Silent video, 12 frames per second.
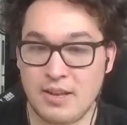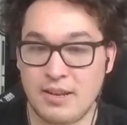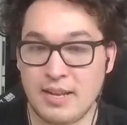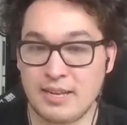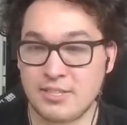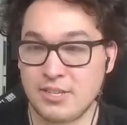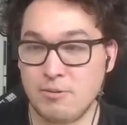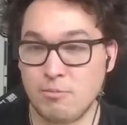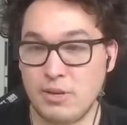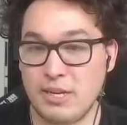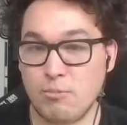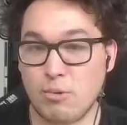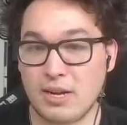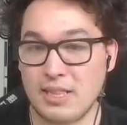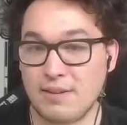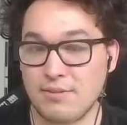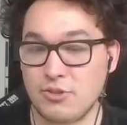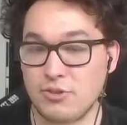Next turn, we want to
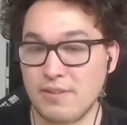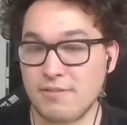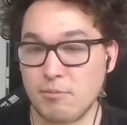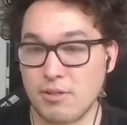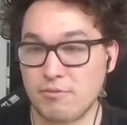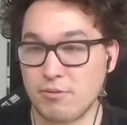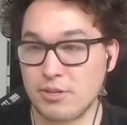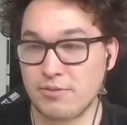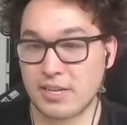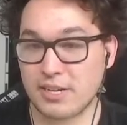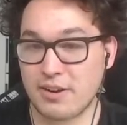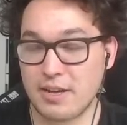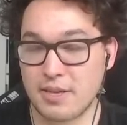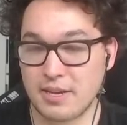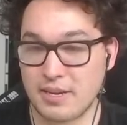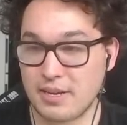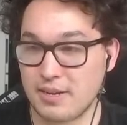level Draven with Ruined Reckoner, I think.